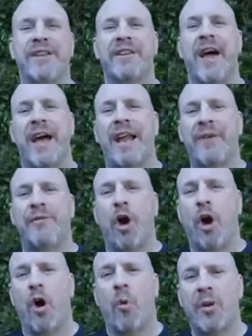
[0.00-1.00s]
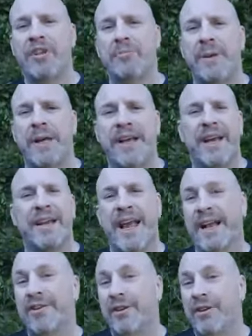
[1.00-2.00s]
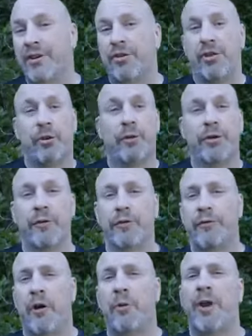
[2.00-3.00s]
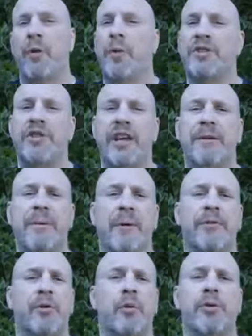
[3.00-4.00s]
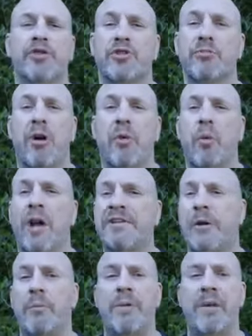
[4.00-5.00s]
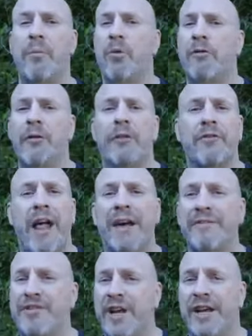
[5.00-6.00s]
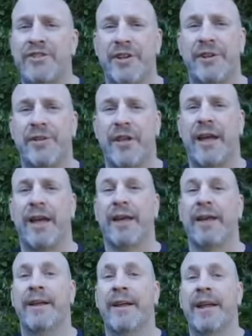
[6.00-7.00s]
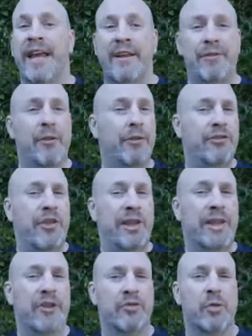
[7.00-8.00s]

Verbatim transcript: did not have to always be connected to your phone. I wish they come out with a real smartwatch. That would be more of a life-changing thing. Even though this thing is